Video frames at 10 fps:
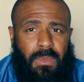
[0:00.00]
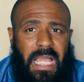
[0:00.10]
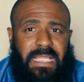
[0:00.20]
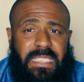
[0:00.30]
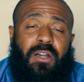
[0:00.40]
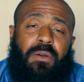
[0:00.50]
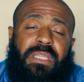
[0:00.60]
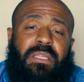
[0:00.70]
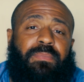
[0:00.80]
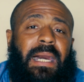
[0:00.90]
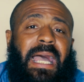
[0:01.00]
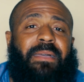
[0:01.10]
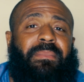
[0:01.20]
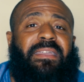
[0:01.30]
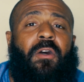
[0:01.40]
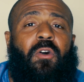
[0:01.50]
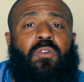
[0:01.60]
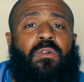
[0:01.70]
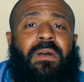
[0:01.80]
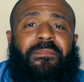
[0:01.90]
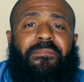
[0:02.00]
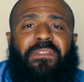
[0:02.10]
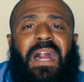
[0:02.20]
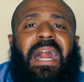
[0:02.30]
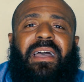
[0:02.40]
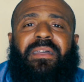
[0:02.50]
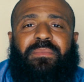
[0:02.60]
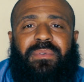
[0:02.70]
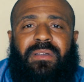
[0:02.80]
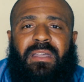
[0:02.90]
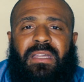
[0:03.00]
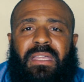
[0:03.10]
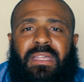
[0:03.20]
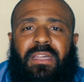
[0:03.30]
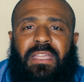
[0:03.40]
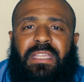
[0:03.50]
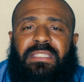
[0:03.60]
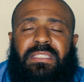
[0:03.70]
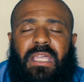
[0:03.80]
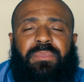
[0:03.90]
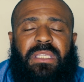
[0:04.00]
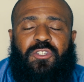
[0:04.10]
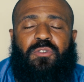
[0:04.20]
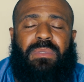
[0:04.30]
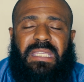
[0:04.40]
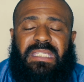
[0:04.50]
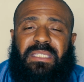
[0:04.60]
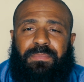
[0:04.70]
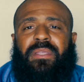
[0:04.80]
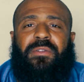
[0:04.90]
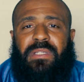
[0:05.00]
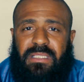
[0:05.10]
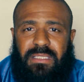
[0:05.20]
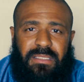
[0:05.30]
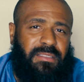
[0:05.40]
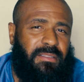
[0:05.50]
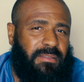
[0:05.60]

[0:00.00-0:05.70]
I tell people I am a whole vibe. It's something to be experienced.